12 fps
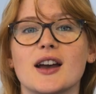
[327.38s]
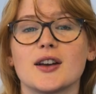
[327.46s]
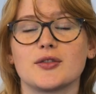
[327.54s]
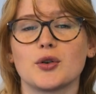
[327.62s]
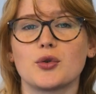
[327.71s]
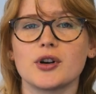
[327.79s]

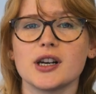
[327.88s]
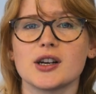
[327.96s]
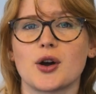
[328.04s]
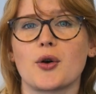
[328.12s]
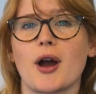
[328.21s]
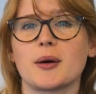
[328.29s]
If you already
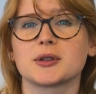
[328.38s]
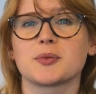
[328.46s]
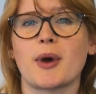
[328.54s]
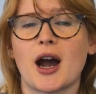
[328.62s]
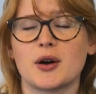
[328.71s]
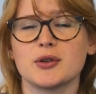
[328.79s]
know how much
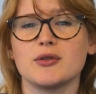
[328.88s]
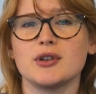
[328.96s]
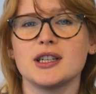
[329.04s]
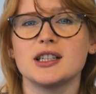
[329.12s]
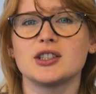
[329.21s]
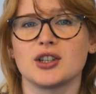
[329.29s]
power you
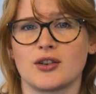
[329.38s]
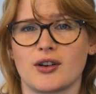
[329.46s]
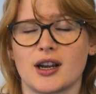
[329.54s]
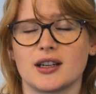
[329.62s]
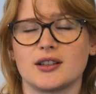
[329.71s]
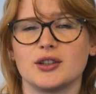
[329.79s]
need to
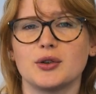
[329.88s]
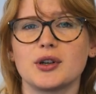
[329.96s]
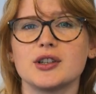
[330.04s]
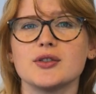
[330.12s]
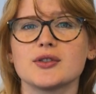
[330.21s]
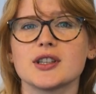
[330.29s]
generate, you
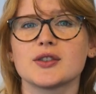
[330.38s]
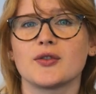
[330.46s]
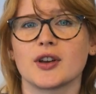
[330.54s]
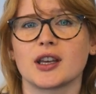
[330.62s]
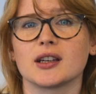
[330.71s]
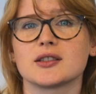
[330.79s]
can use this
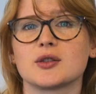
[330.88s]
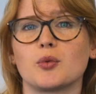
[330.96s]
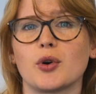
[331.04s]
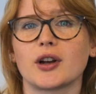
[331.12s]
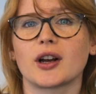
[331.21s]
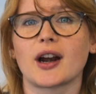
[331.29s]
figure to
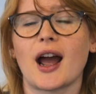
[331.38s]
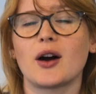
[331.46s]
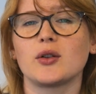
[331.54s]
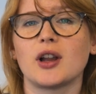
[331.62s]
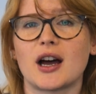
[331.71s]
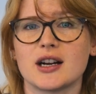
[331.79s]
work out
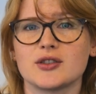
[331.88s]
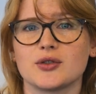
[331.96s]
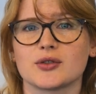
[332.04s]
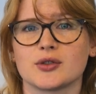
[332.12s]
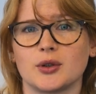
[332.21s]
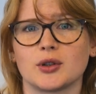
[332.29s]
how large
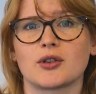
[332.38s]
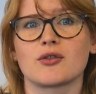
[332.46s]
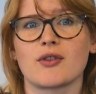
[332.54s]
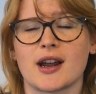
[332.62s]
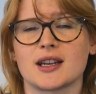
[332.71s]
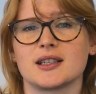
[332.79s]
your solar
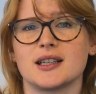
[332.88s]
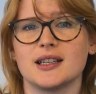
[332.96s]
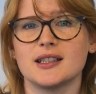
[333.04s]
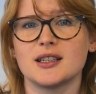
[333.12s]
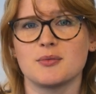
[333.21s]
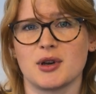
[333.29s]
array
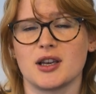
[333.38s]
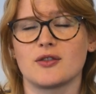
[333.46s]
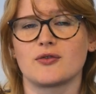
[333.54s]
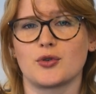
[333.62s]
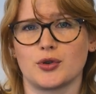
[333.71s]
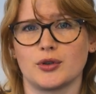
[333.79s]
needs to be
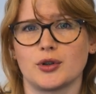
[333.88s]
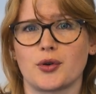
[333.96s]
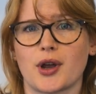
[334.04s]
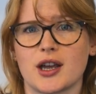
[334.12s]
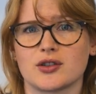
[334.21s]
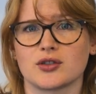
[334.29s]
for your
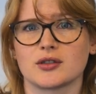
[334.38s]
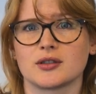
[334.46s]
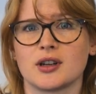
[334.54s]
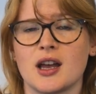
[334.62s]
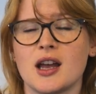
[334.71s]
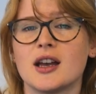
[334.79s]
location.
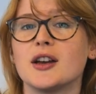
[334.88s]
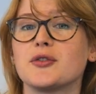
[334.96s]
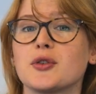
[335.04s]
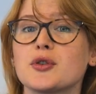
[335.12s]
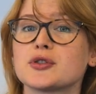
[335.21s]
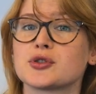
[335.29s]
If
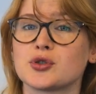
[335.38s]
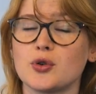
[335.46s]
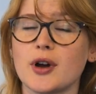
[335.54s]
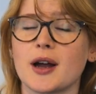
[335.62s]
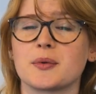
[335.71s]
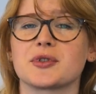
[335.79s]
you're not
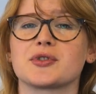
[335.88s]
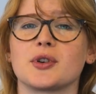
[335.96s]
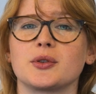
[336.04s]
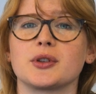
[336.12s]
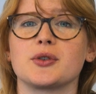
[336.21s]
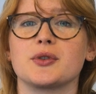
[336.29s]
sure how much
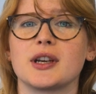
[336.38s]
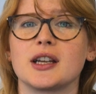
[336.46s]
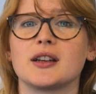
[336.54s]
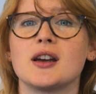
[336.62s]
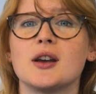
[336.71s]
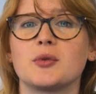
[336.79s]
solar you
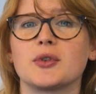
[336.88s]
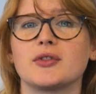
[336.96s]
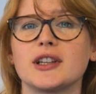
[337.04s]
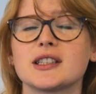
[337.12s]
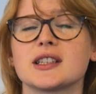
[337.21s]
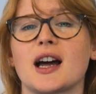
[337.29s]
need, we've
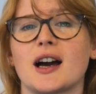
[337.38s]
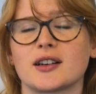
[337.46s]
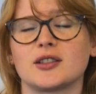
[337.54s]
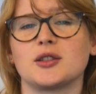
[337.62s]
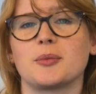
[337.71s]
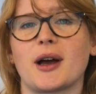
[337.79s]
linked an
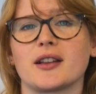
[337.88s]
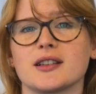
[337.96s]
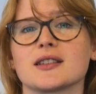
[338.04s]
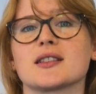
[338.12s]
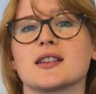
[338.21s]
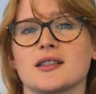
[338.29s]
article about
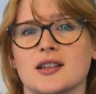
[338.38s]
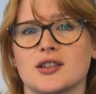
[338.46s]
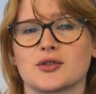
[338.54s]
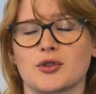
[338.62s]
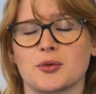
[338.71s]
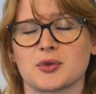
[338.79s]
this in the
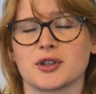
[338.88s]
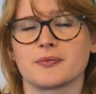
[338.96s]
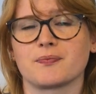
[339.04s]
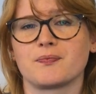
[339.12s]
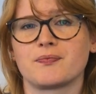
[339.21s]
description.